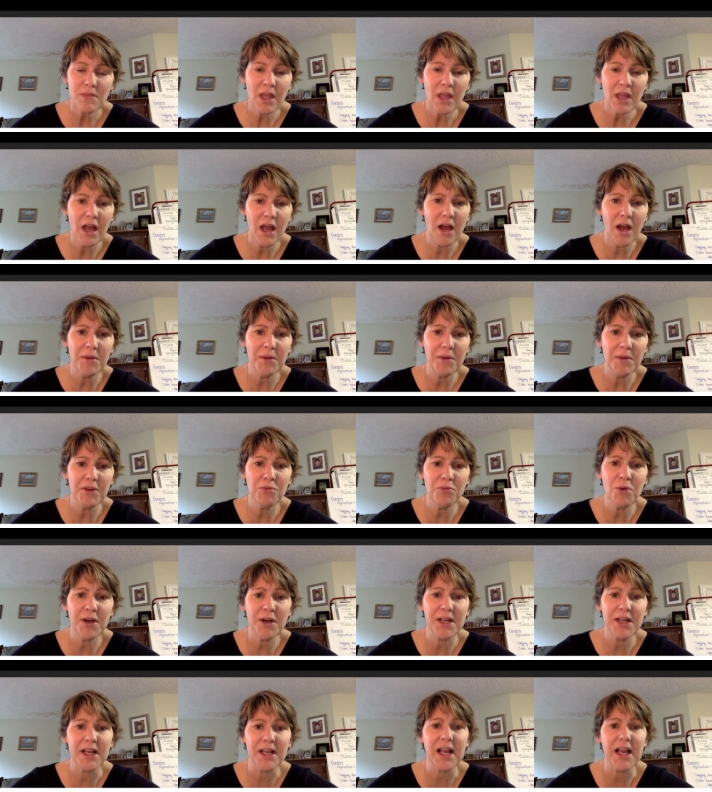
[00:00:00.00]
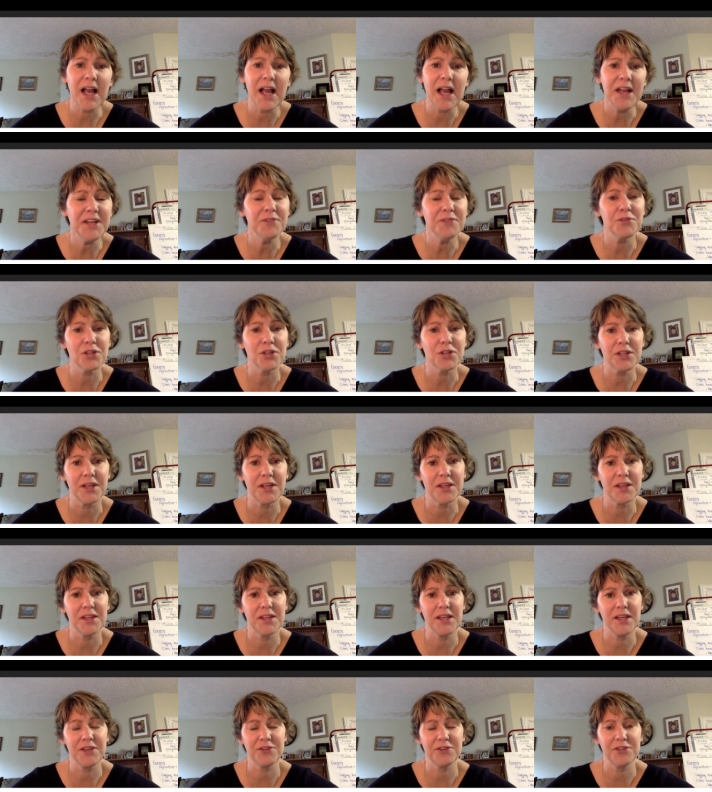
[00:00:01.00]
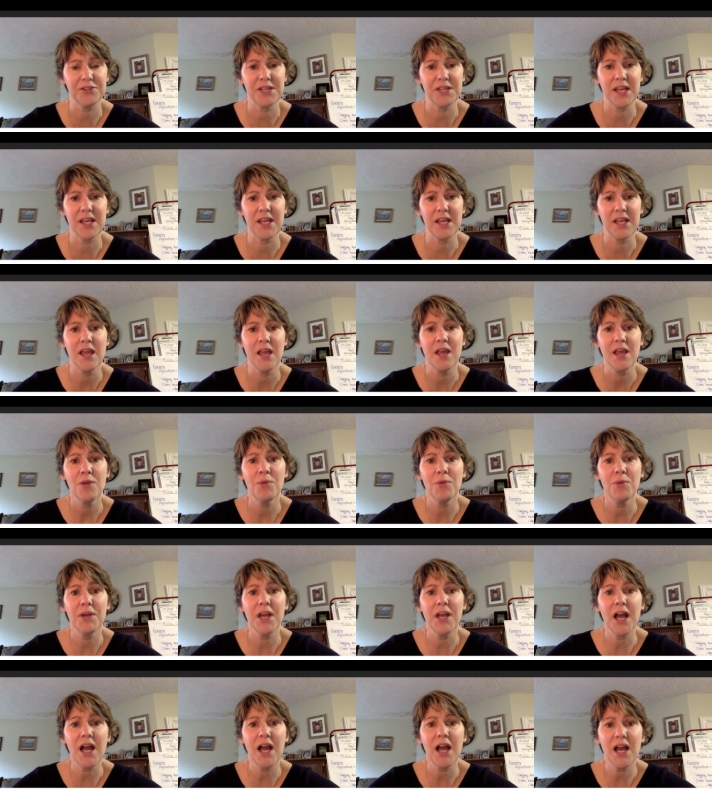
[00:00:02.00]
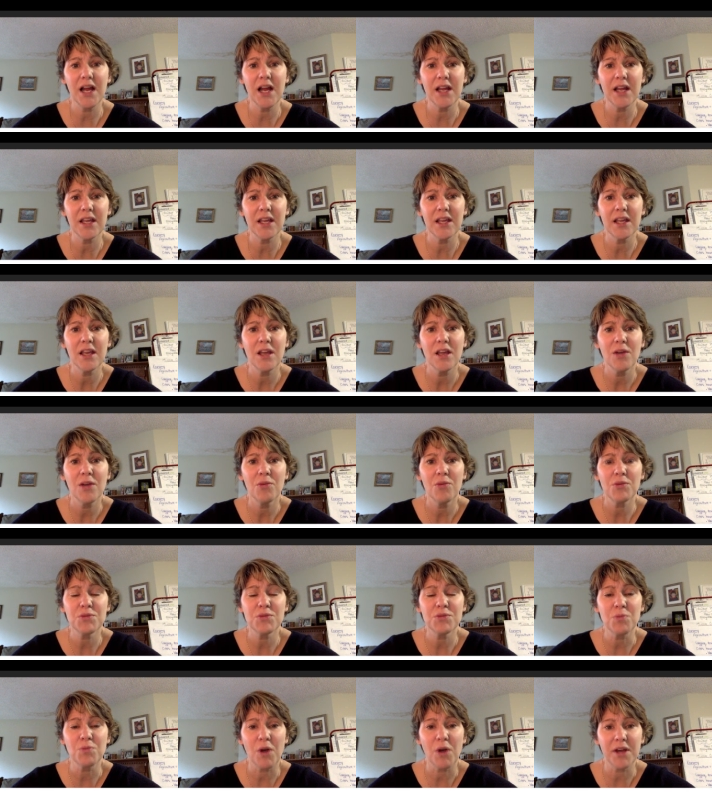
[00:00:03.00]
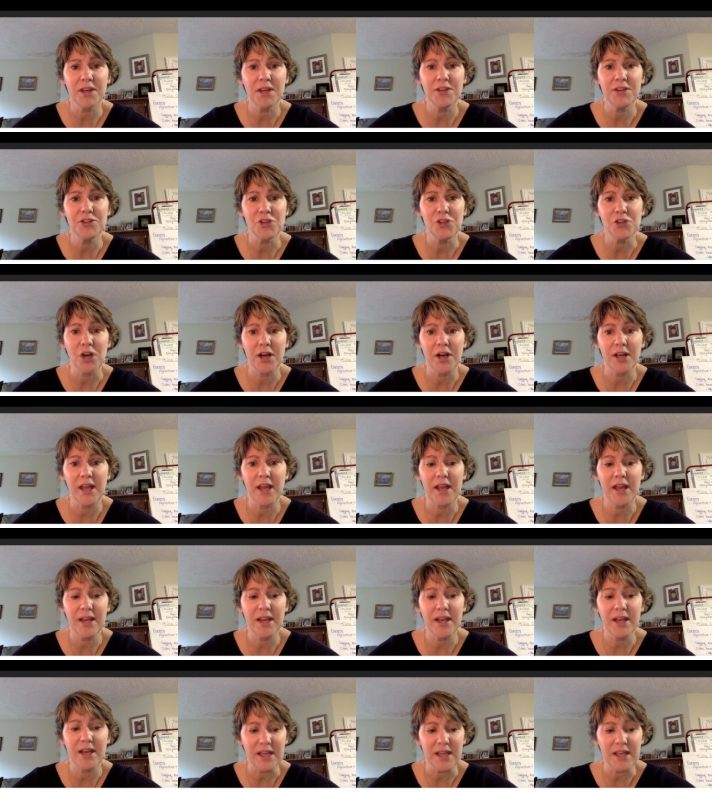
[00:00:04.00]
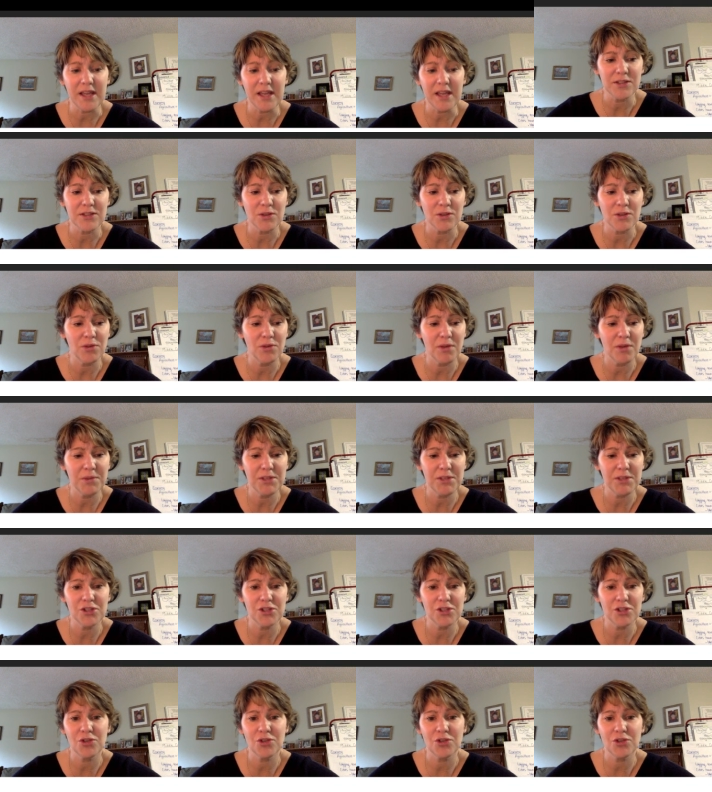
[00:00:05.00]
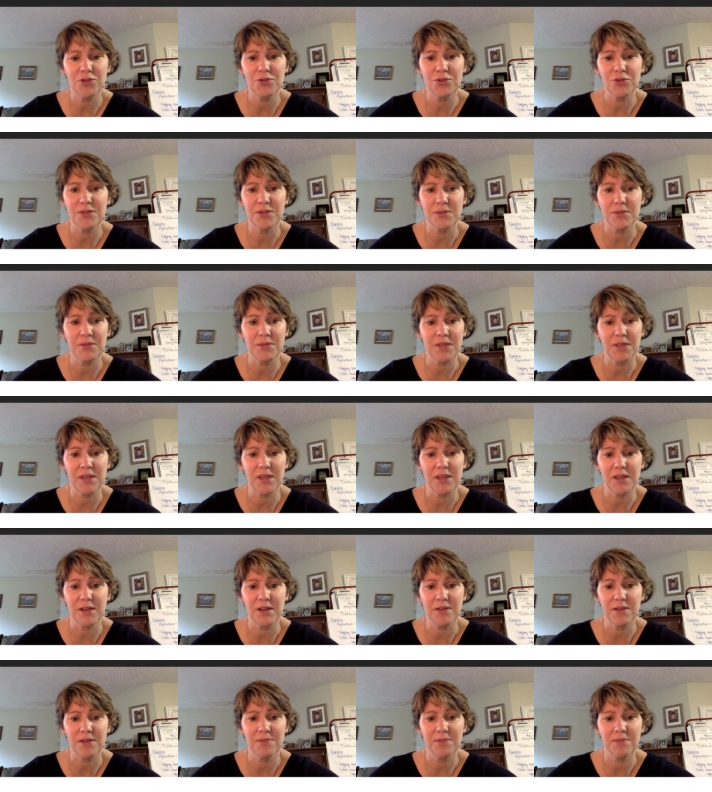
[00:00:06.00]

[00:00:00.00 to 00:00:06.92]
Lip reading: of what it kind of looked like the other day when I was walking the dog at night. So let me just show you something here.